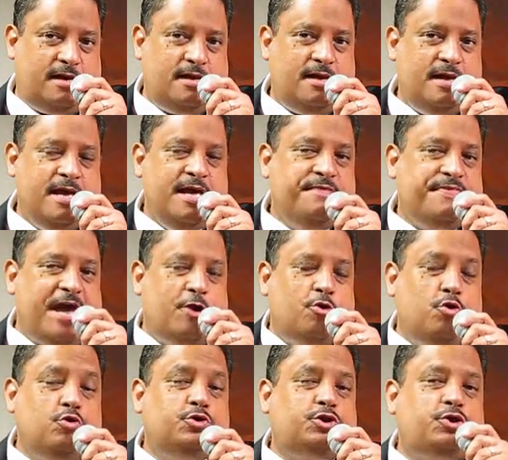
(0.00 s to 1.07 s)
that
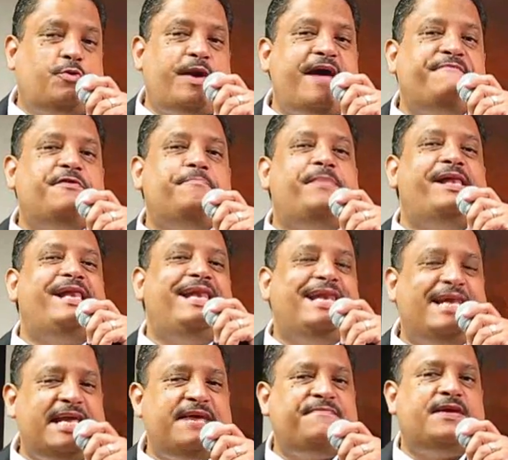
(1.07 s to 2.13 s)
whosoever
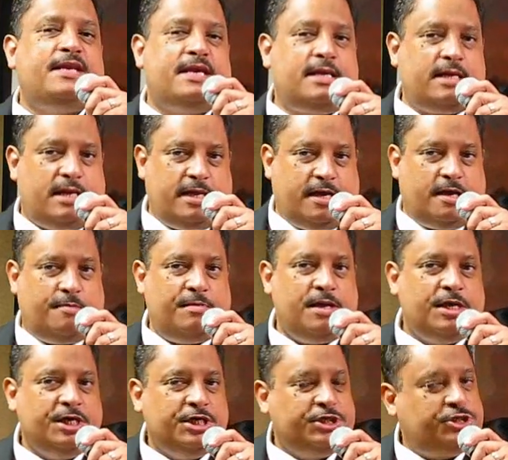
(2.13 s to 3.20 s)
believeth in
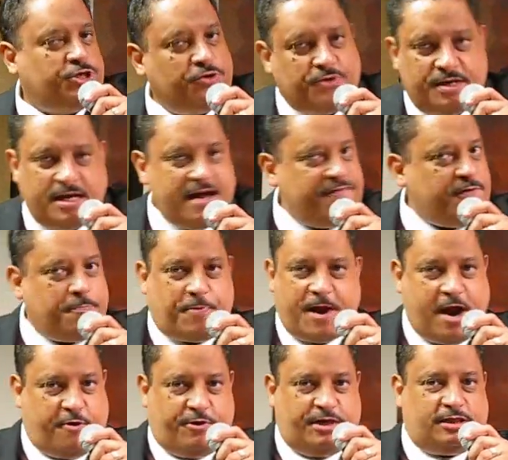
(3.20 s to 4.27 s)
him shall never
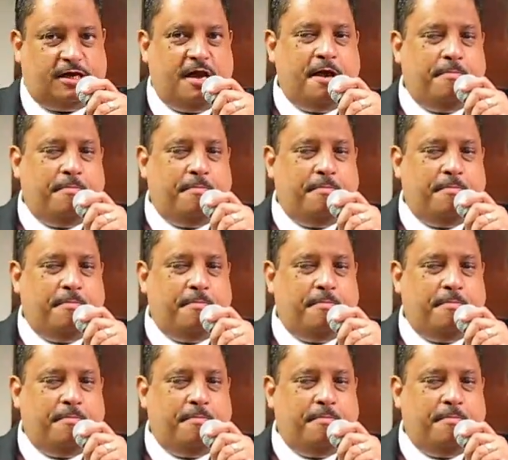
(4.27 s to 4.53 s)
perish,